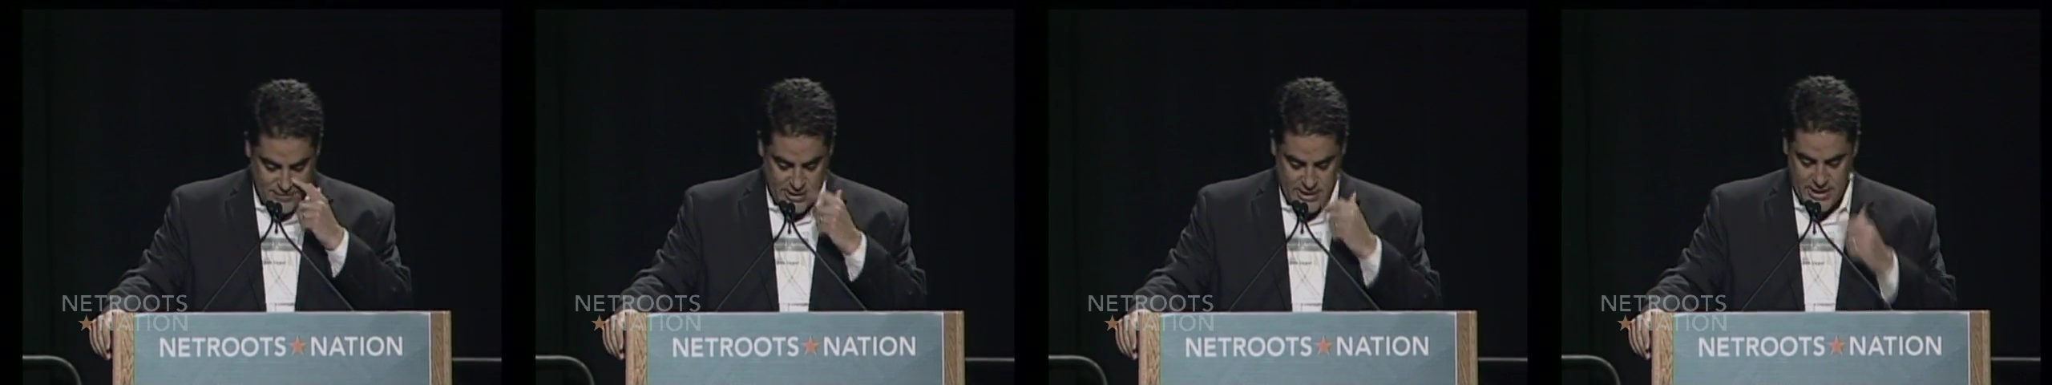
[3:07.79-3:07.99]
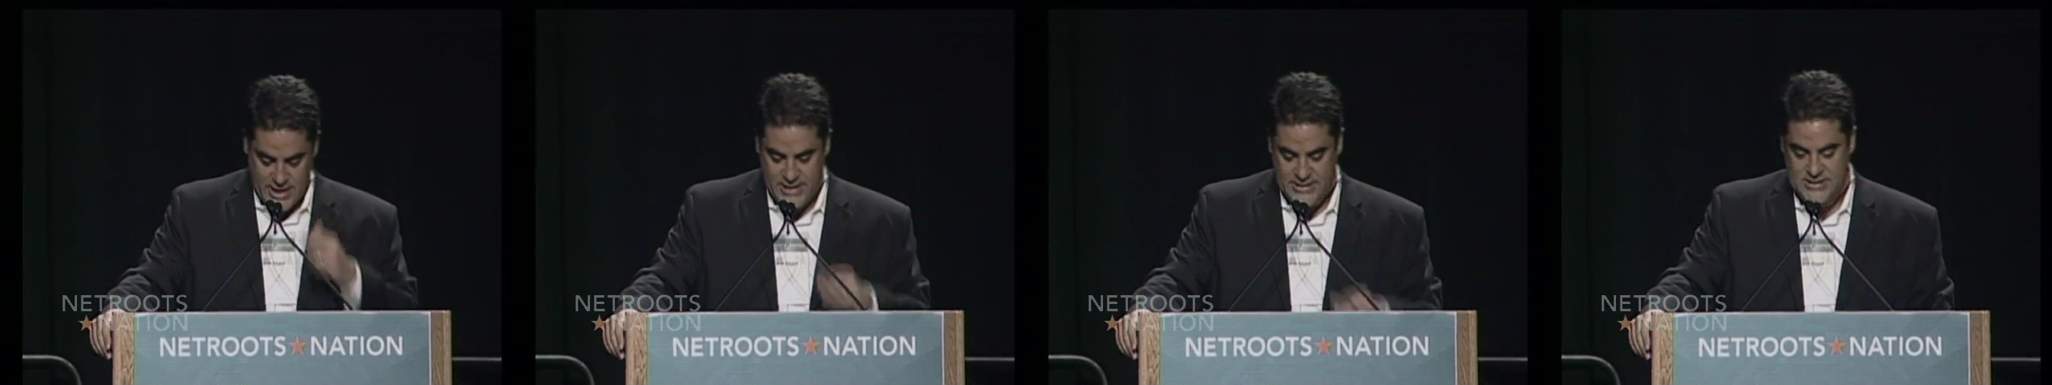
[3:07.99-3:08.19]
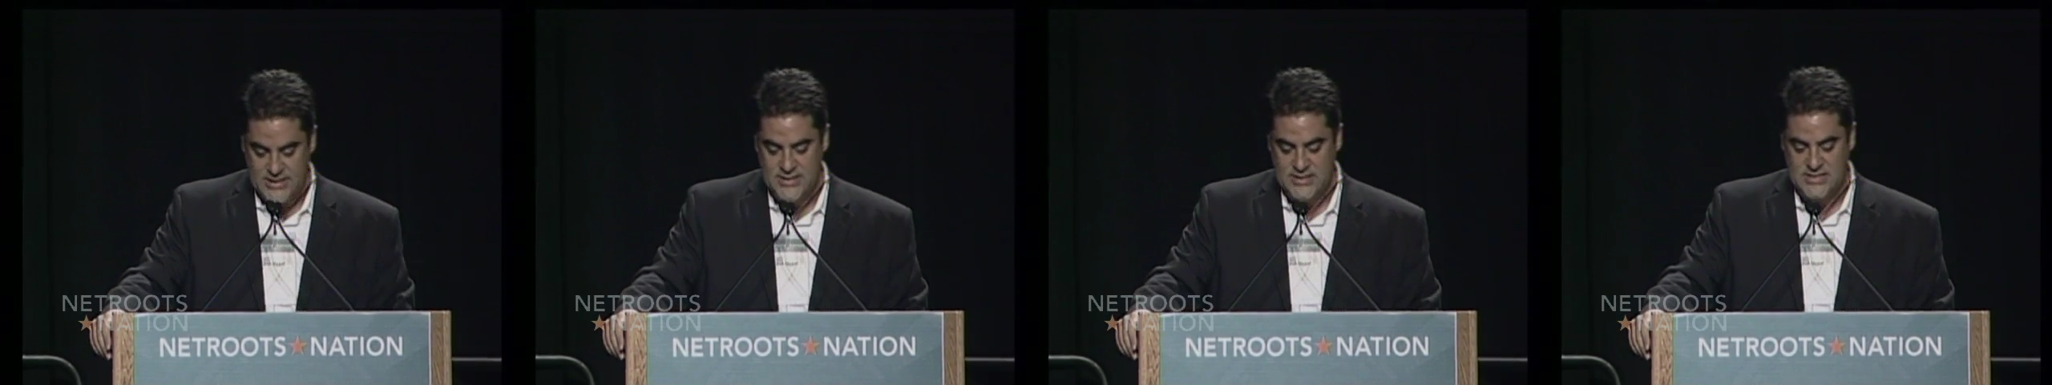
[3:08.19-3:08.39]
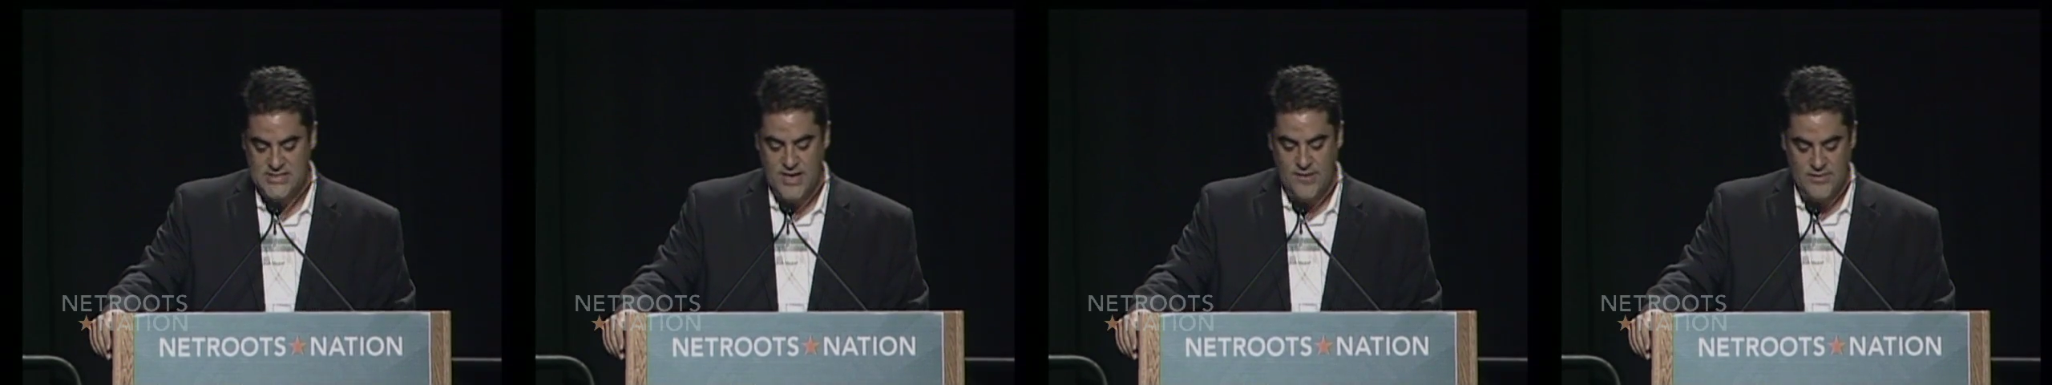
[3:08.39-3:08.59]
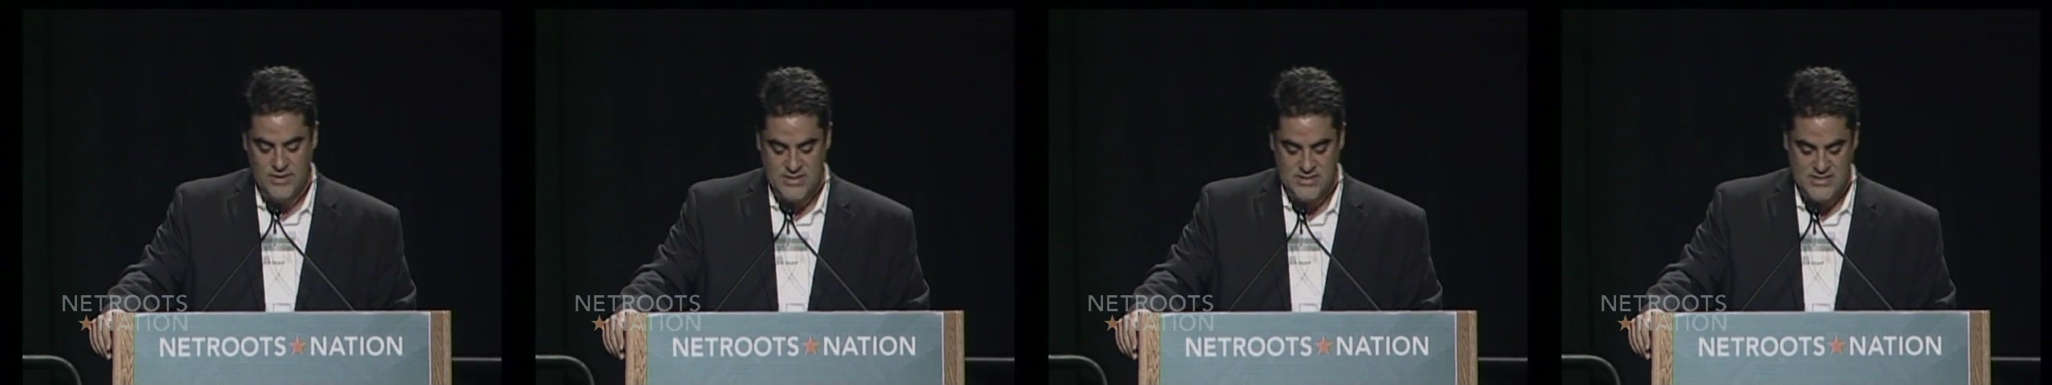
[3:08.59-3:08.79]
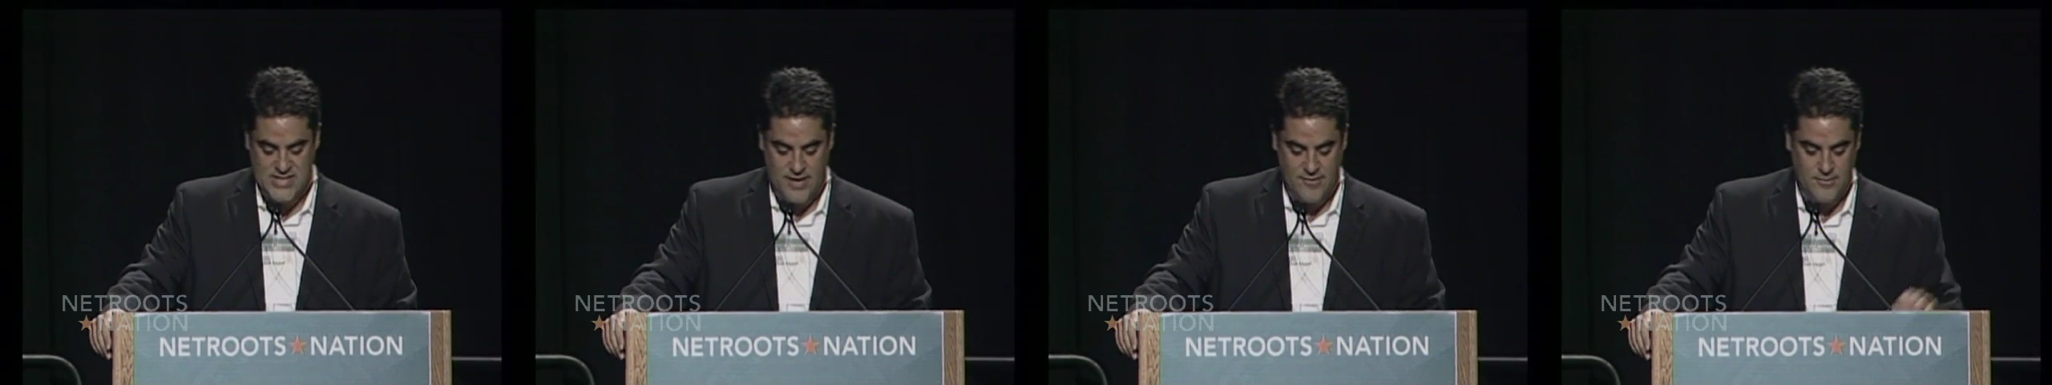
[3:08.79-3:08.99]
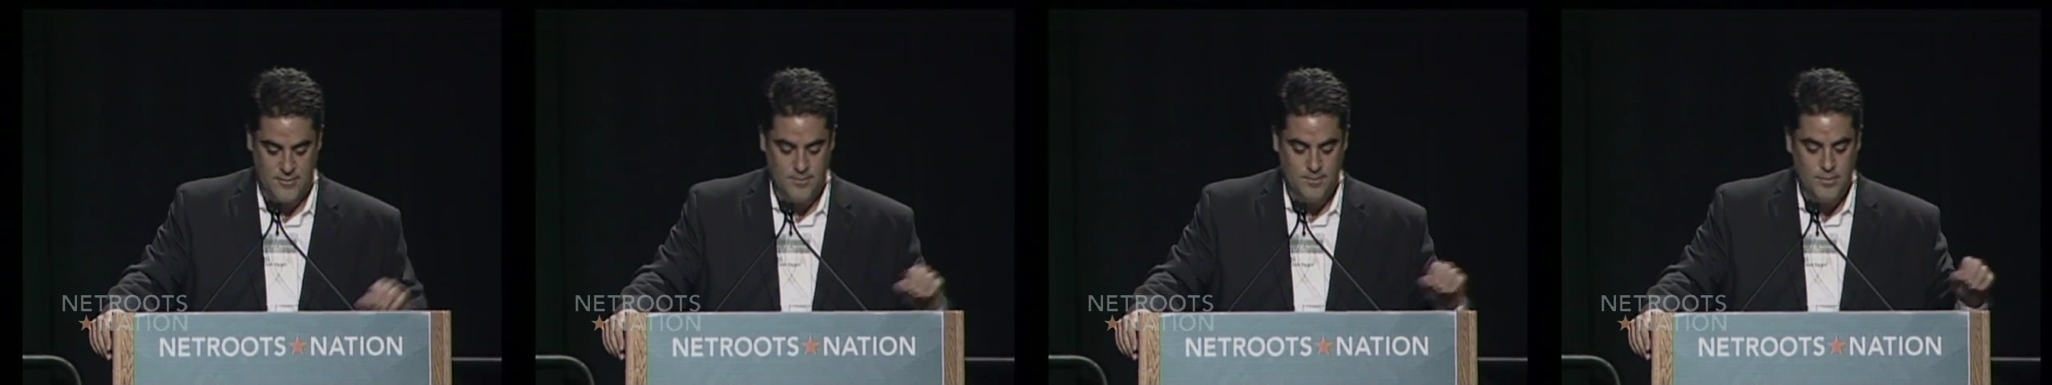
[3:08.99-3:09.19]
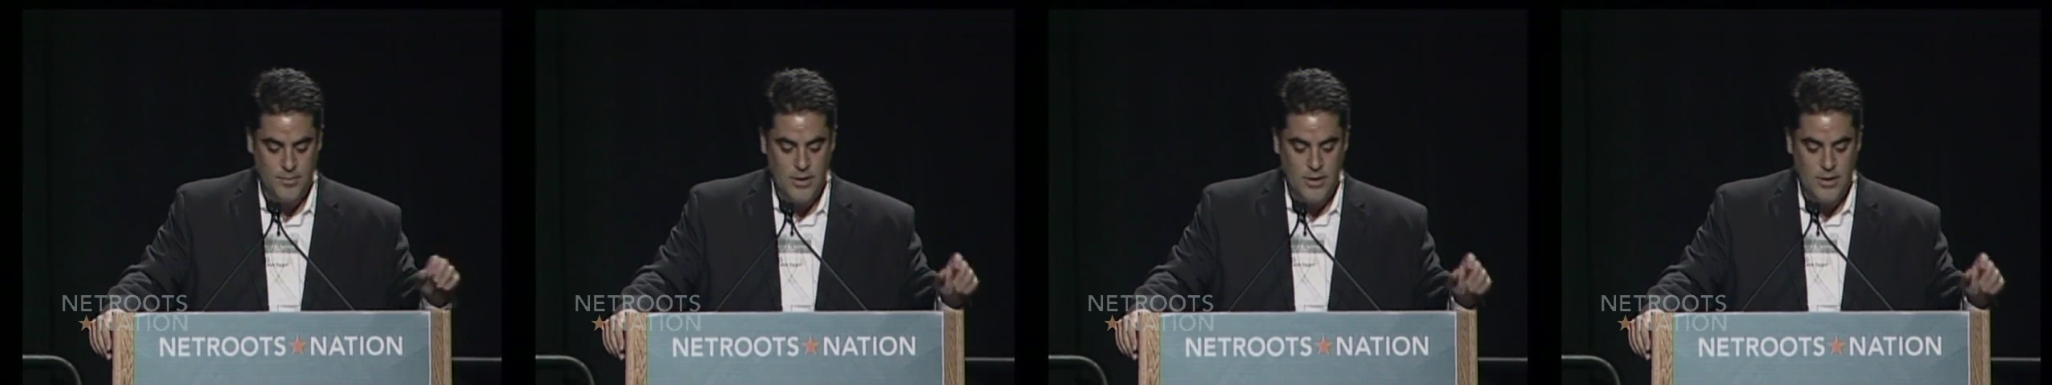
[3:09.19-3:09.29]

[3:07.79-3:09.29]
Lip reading: and 1977,